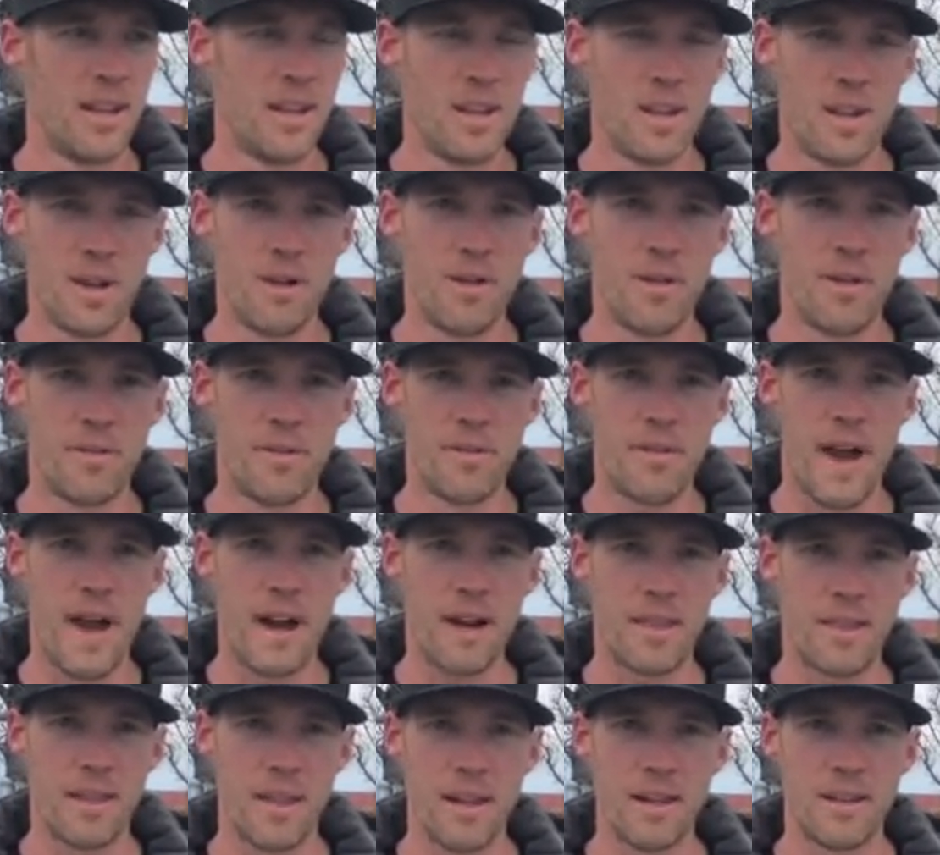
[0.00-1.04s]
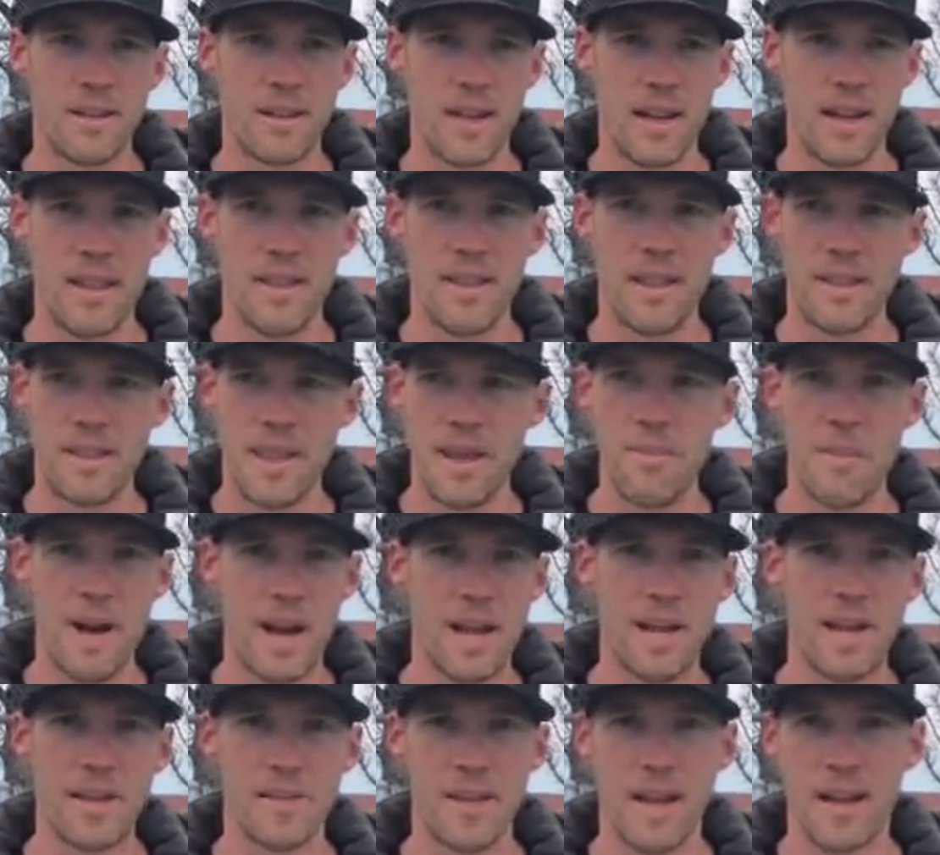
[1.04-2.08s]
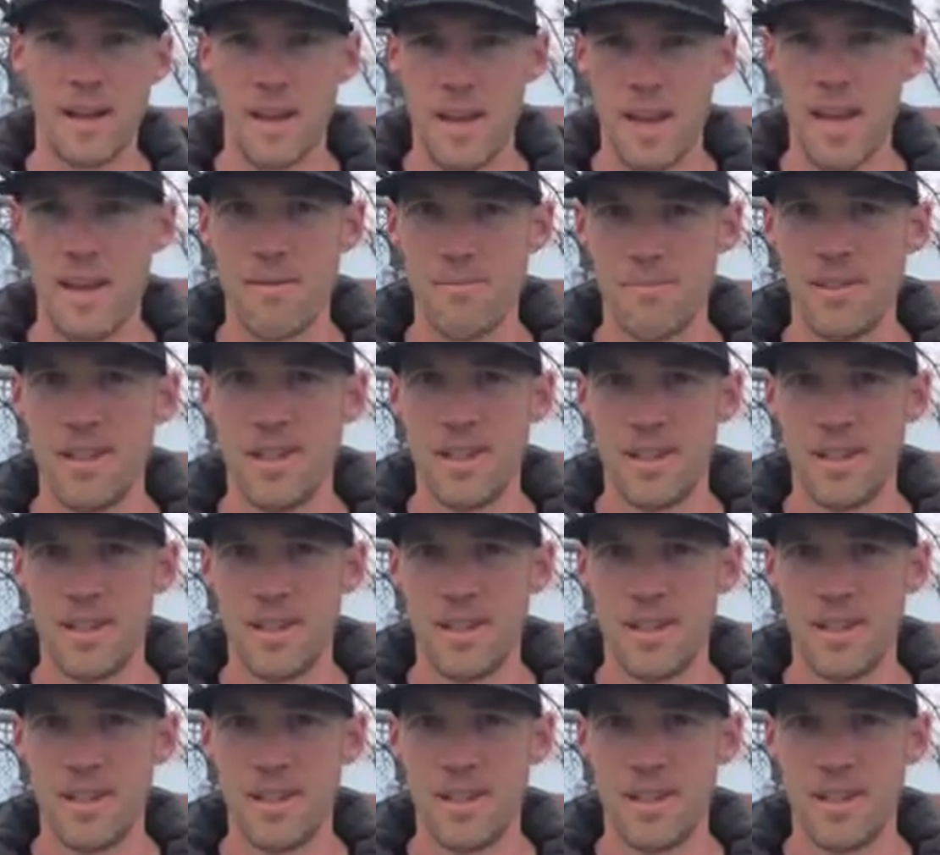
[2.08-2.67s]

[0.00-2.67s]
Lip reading: you know, the fact that that they might get that game.